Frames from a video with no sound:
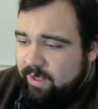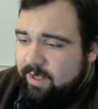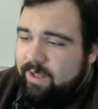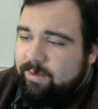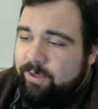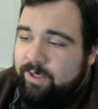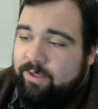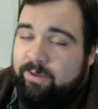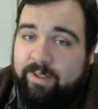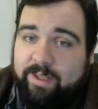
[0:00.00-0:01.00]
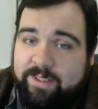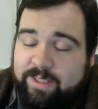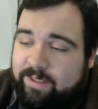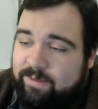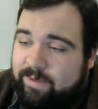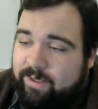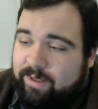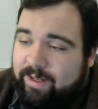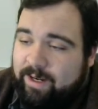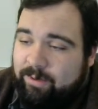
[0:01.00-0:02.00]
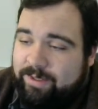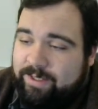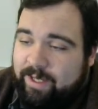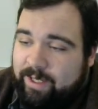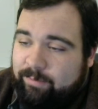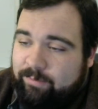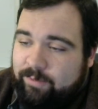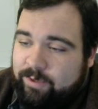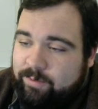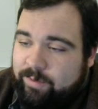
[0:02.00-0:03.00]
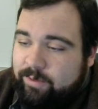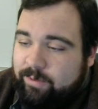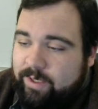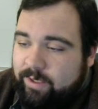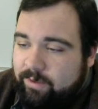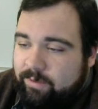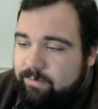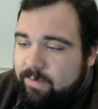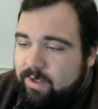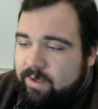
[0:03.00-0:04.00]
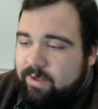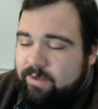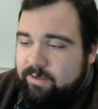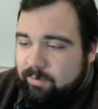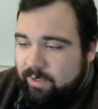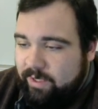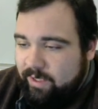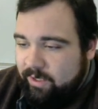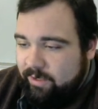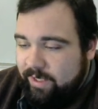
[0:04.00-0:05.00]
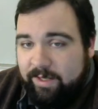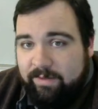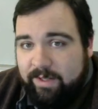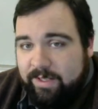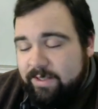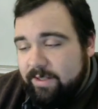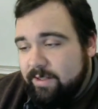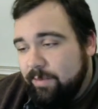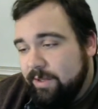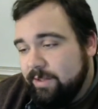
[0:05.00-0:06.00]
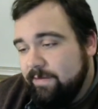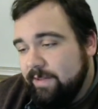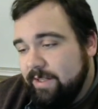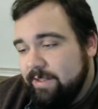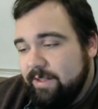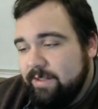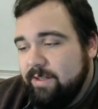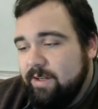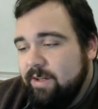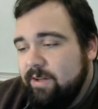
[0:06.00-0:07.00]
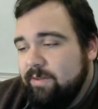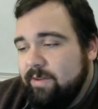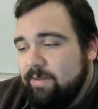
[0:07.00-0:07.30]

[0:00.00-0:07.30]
And we're going to utilize that to figure out our time, which we do here. So plugging in our negative 9.6 or positive 9.6, we